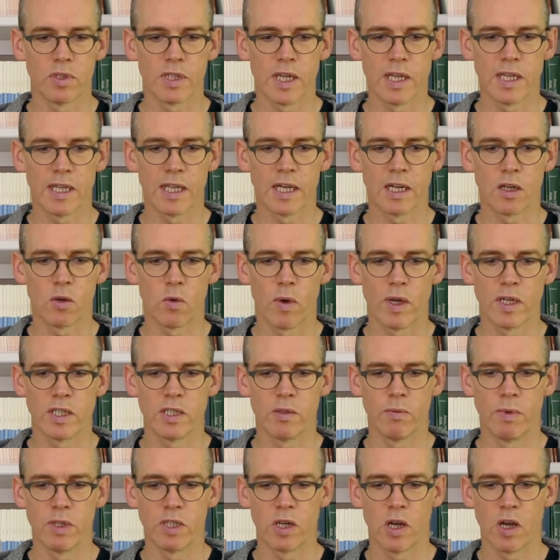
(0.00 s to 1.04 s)
Say you get a
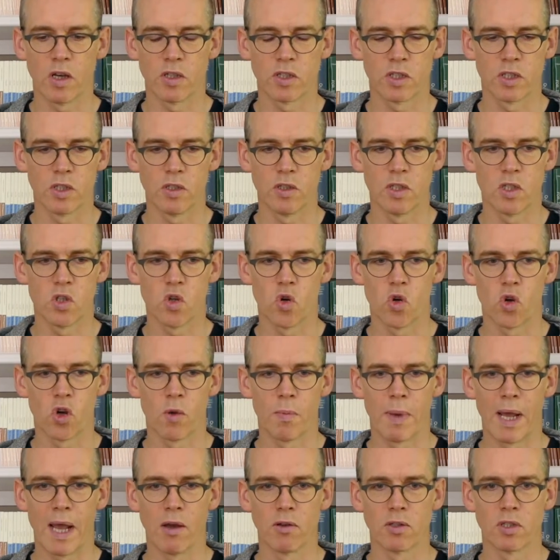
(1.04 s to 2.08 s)
question which asks you to talk
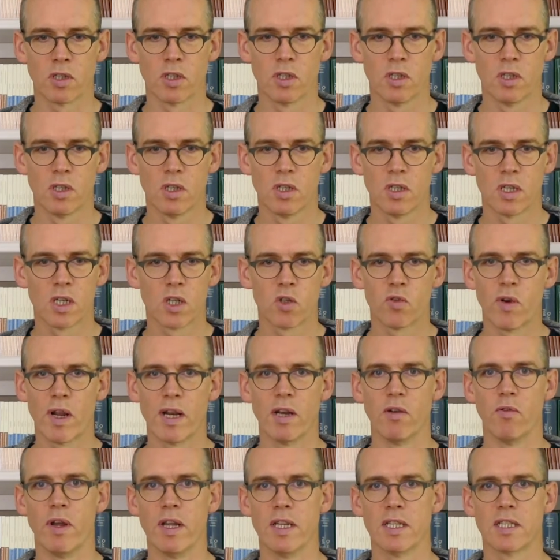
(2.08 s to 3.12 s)
about
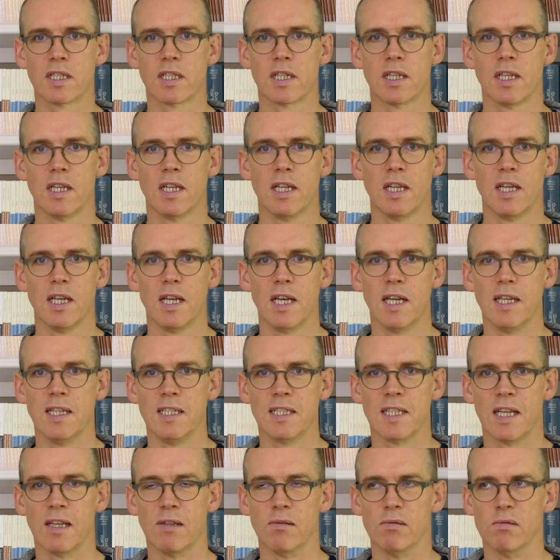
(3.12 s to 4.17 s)
credit risk. And you
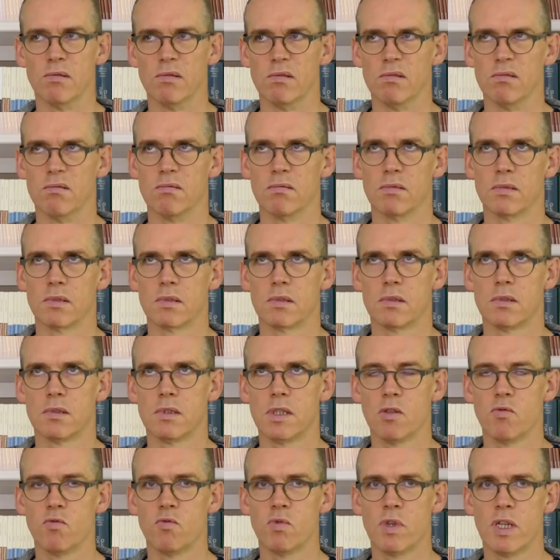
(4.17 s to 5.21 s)
say,
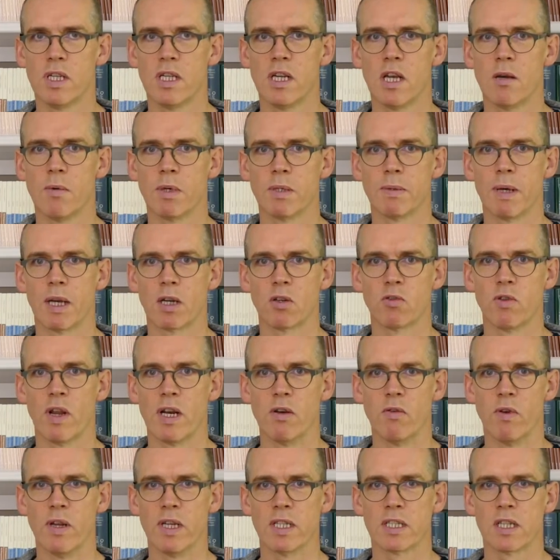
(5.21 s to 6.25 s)
don't really know much about
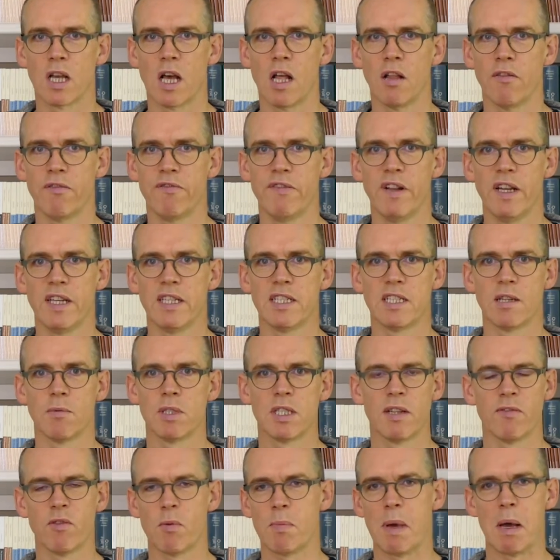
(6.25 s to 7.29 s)
credit risk. I'll fill in some
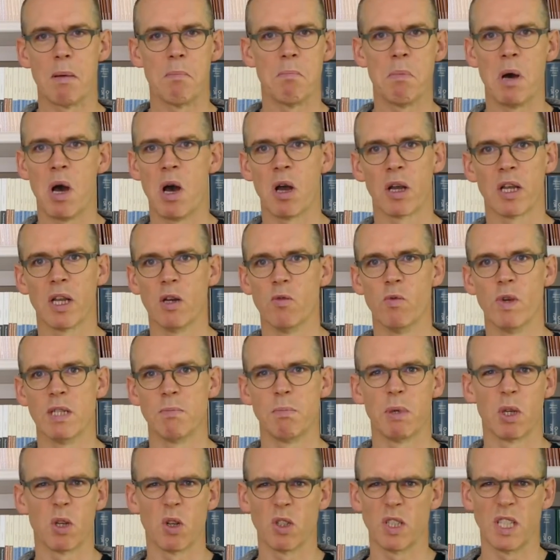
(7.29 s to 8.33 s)
stuff about market
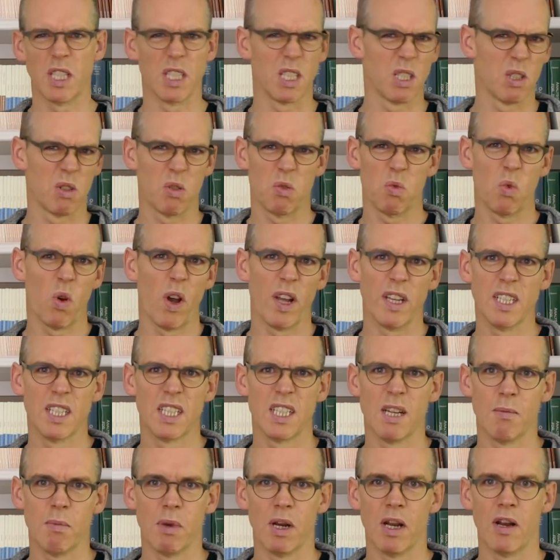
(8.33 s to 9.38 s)
risk because it's quite
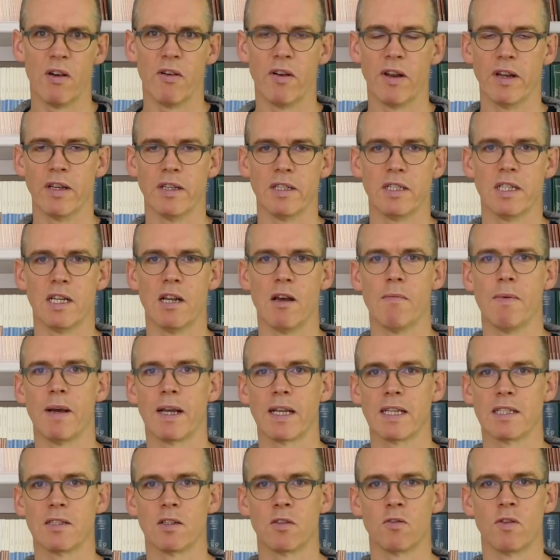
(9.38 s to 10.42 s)
similar and, you know, I might
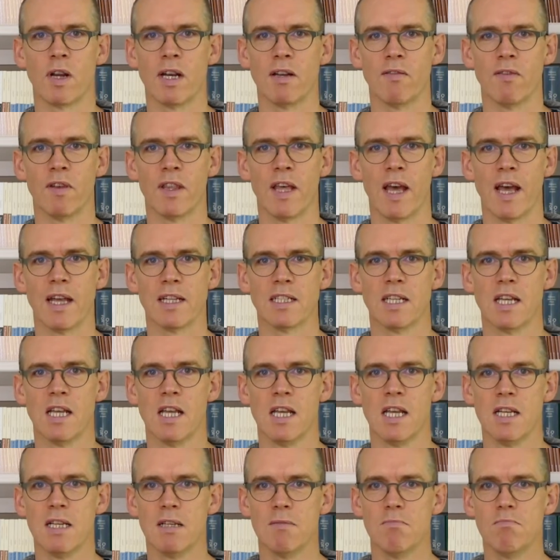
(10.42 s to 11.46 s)
get some credit for that.
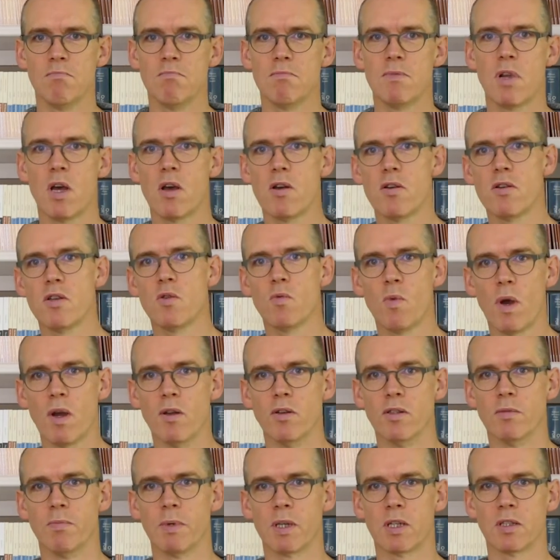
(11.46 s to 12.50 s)
No, you
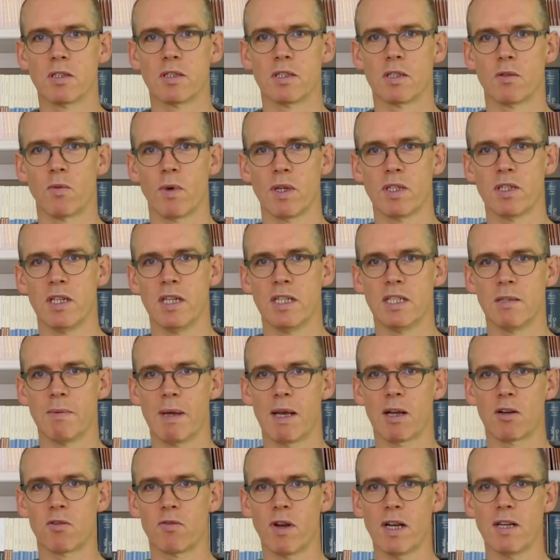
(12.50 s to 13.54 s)
won't, because the question is
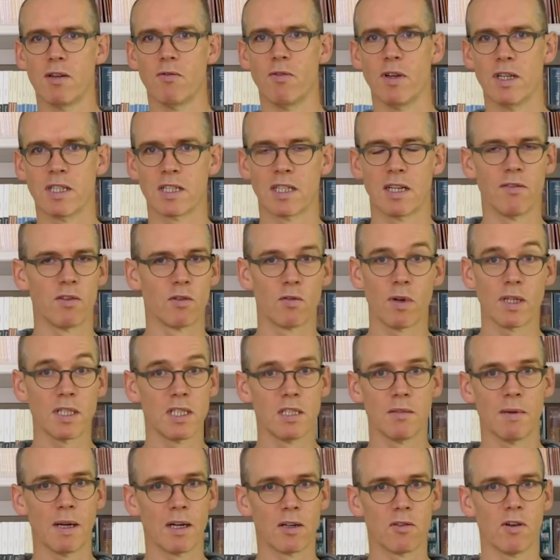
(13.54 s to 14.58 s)
about credit risk. And if the
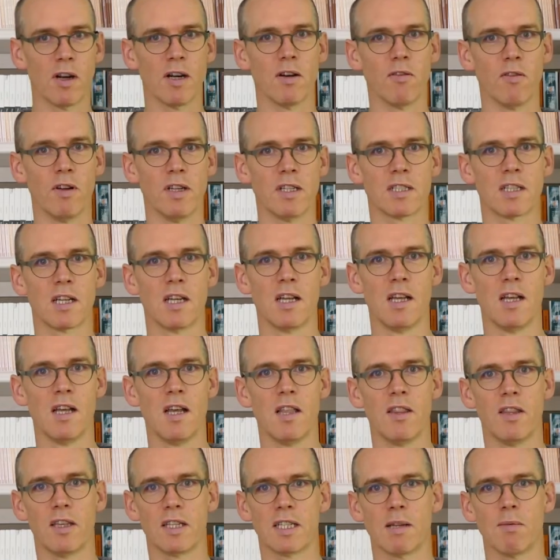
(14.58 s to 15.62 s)
question is about credit risk,
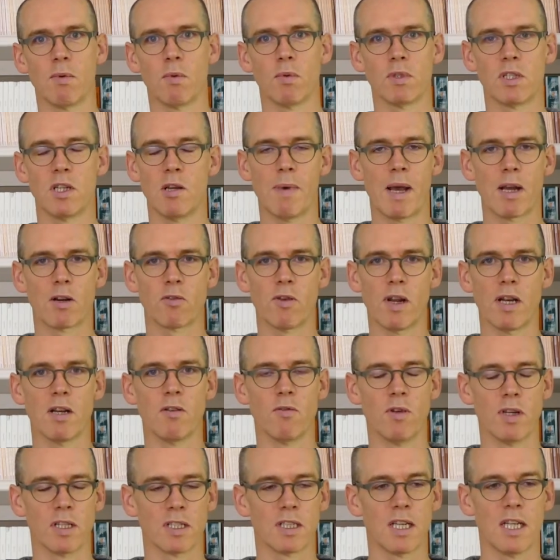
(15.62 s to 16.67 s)
the examiner wants to know about
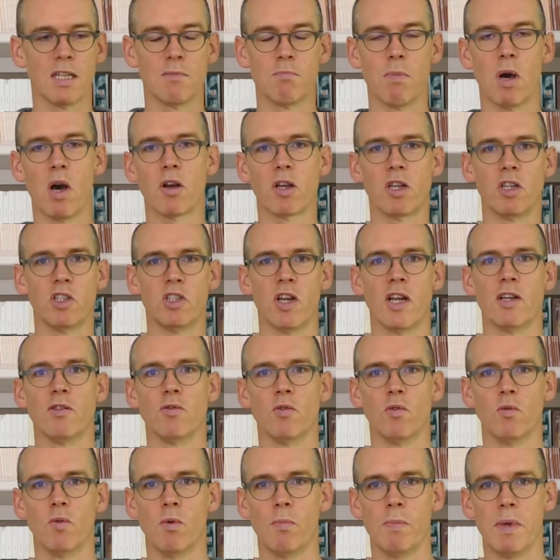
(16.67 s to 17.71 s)
credit risk. His marking
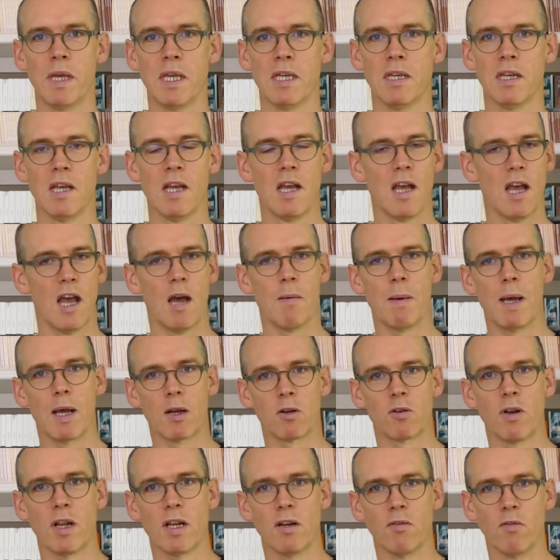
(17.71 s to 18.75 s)
schedule will be about
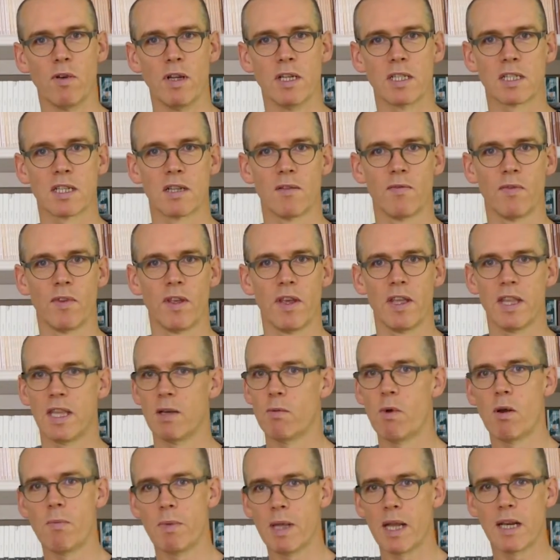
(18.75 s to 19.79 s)
credit risk. There
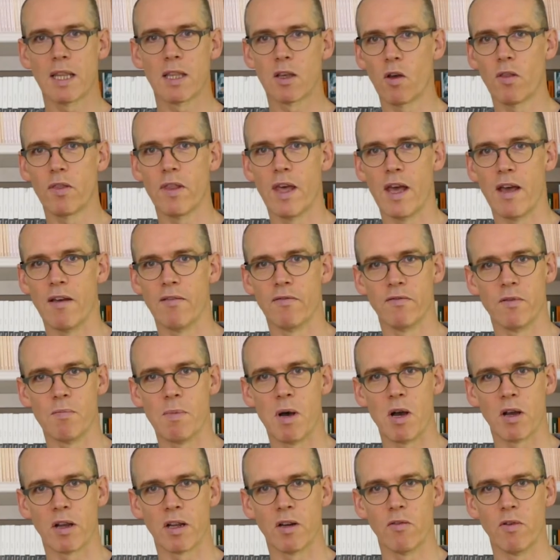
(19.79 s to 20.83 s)
won't be anything on there for
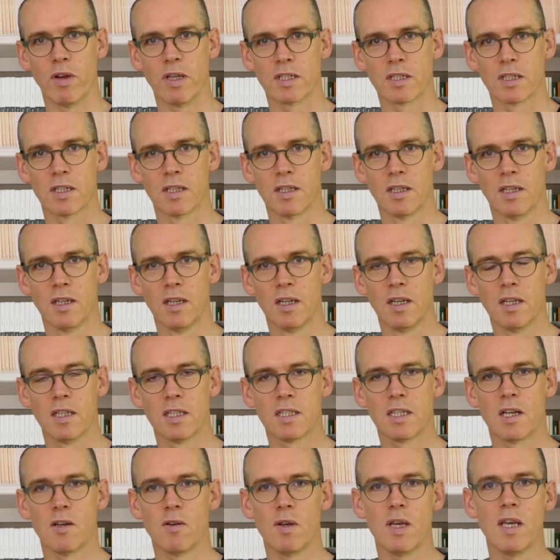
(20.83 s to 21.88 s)
market risk.
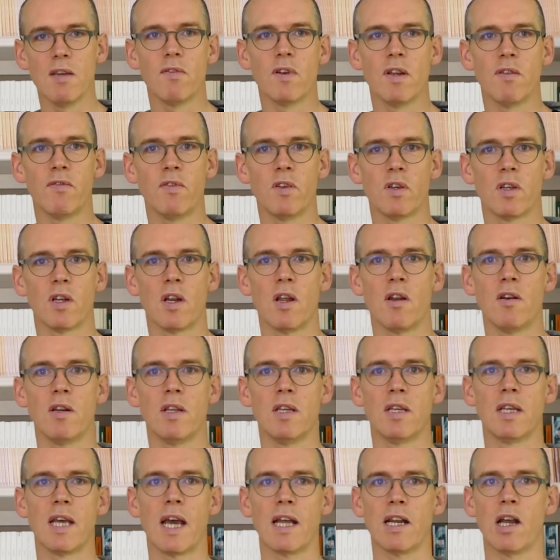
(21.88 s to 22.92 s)
So even if you can
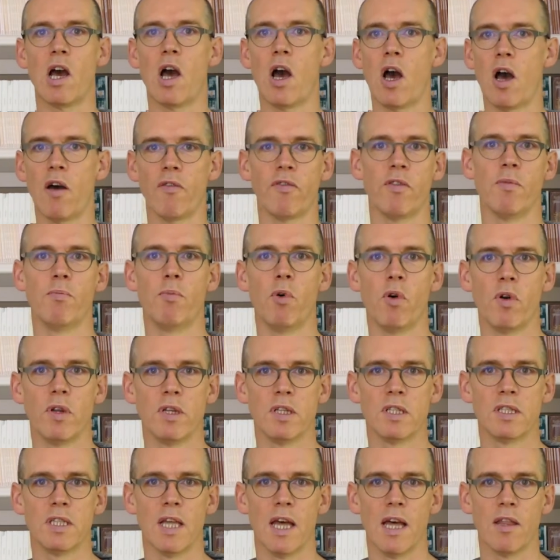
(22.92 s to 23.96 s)
only get half the
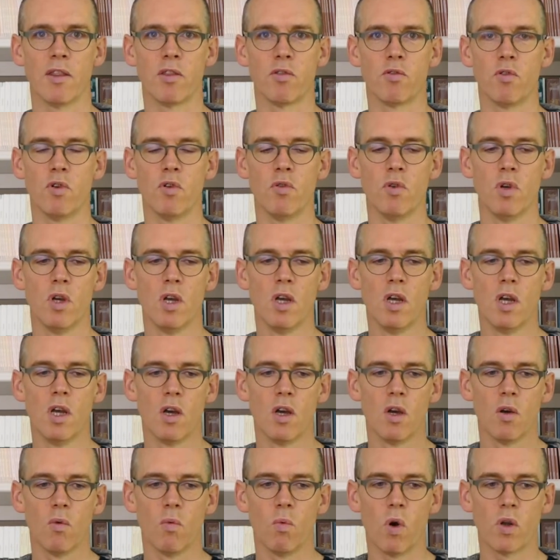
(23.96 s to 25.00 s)
points there through
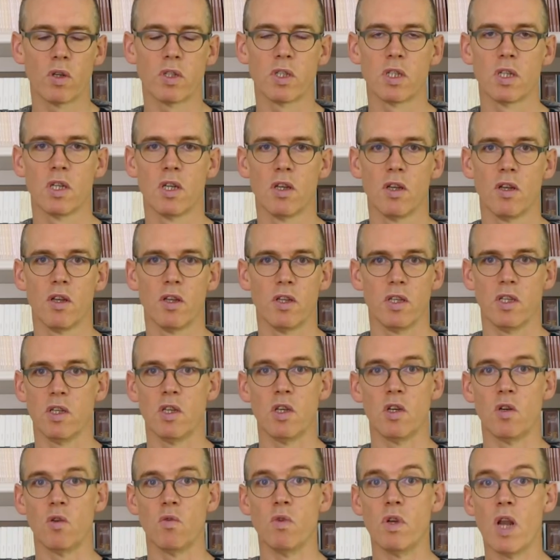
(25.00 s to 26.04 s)
what
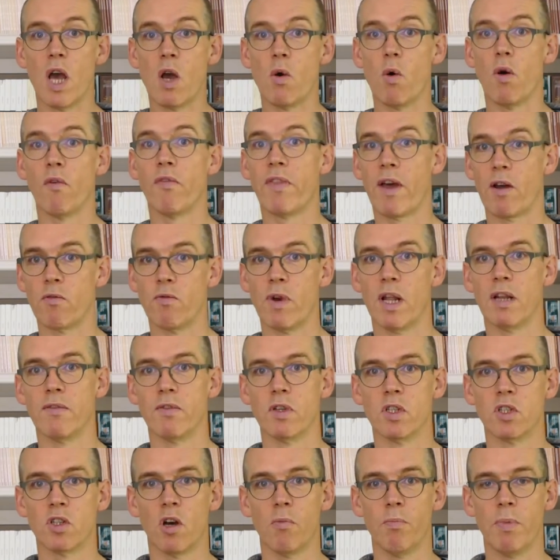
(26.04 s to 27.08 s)
you know of that
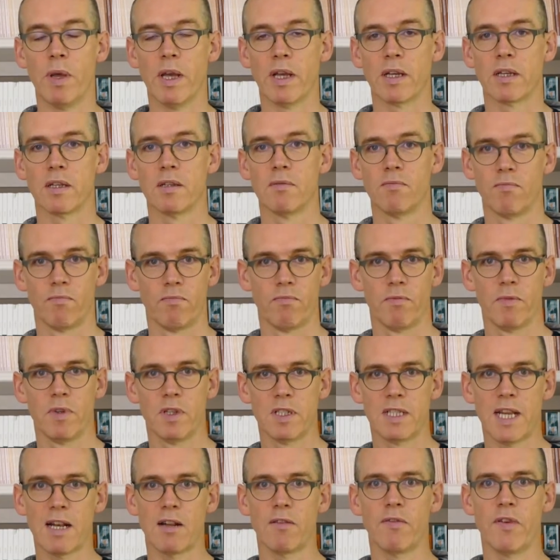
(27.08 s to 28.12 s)
relevant topic,
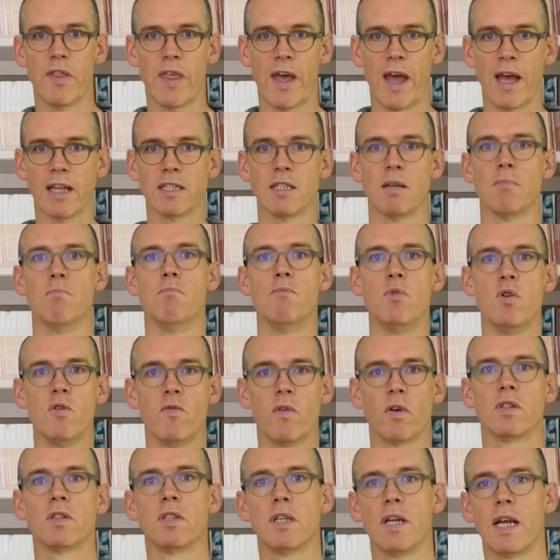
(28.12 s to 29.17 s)
settle for that, move
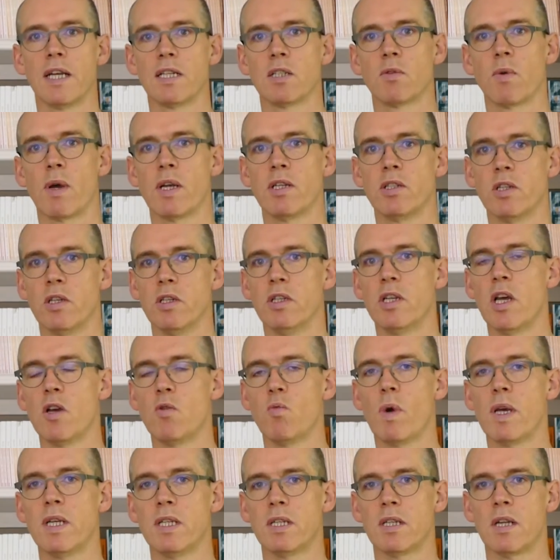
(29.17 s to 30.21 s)
on to the next question. Don't
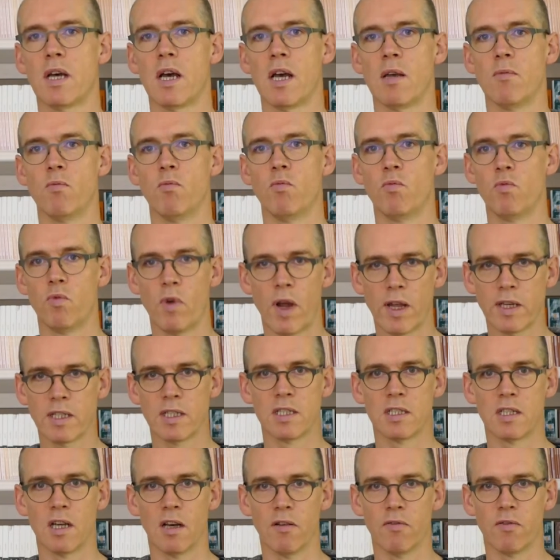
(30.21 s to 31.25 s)
waste time writing
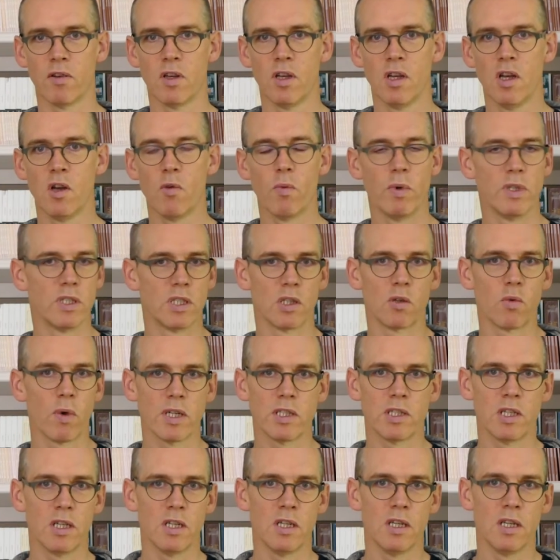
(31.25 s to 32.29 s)
stuff which the
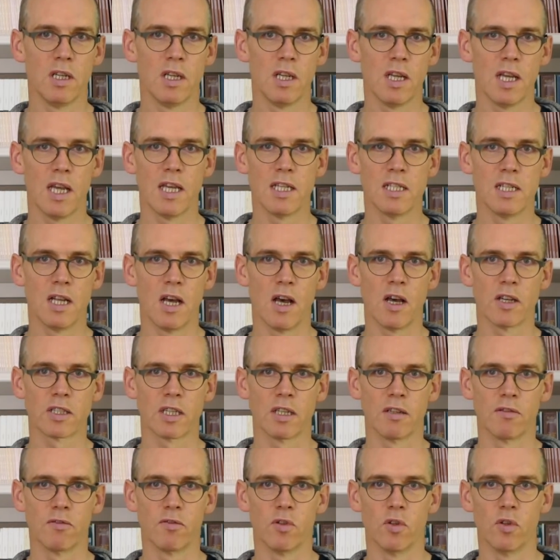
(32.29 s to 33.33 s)
question isn't
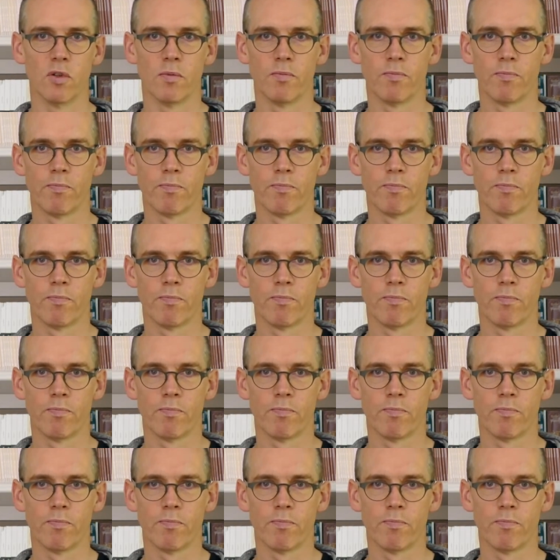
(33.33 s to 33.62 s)
asking for.